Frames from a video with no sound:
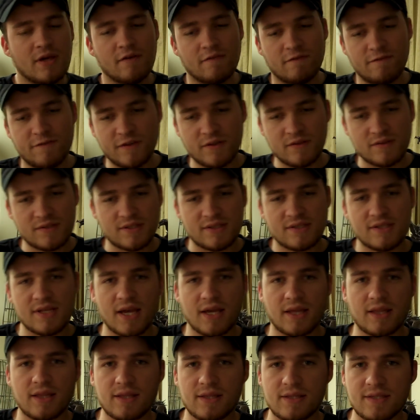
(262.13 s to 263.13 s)
It feels
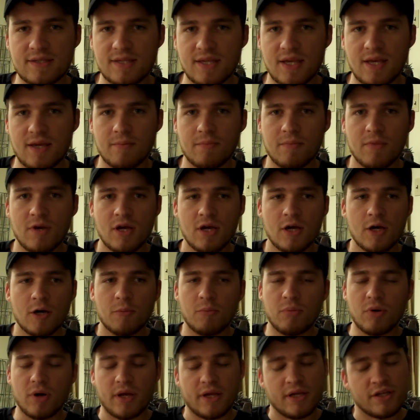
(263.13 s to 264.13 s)
exactly the same,
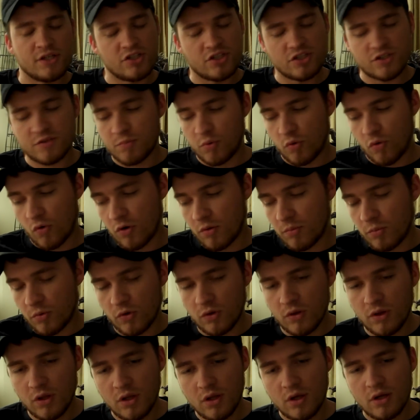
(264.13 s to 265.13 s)
but it's just
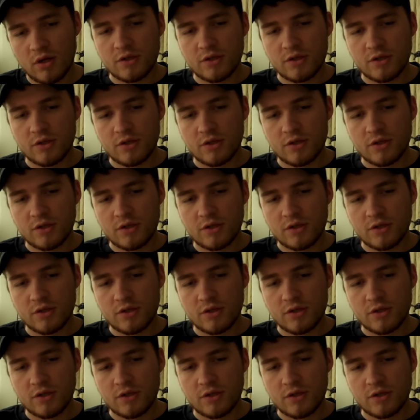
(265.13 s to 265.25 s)
portable.